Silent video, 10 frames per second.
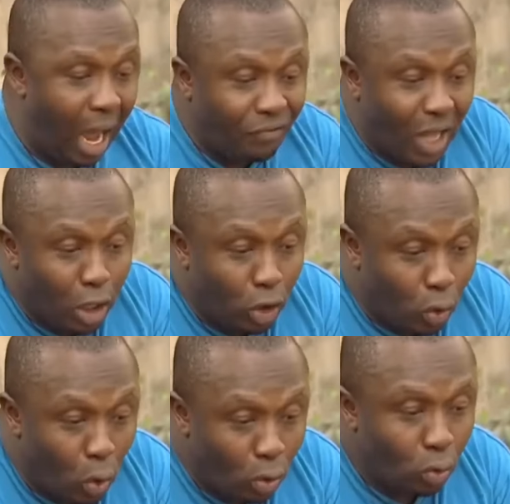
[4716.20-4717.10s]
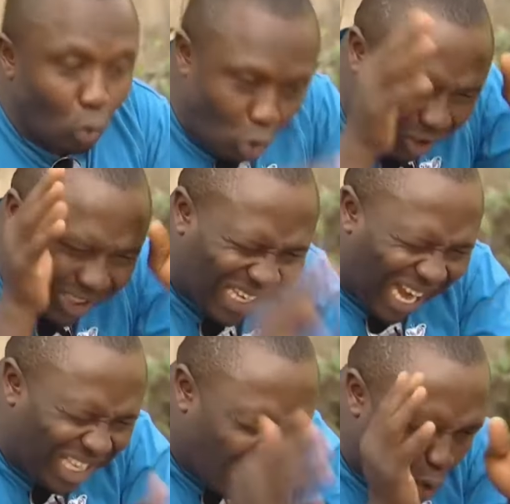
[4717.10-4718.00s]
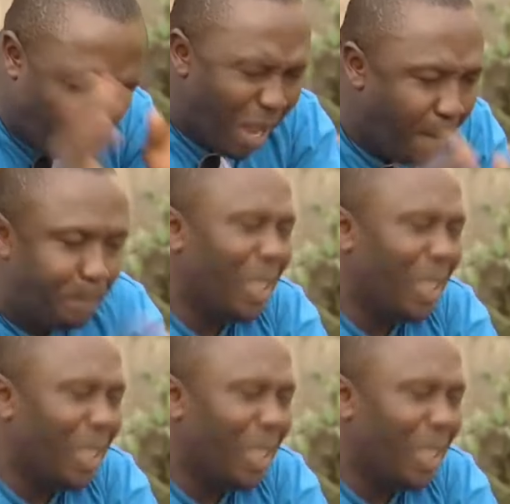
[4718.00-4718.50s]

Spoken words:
After this oath, we don't start the main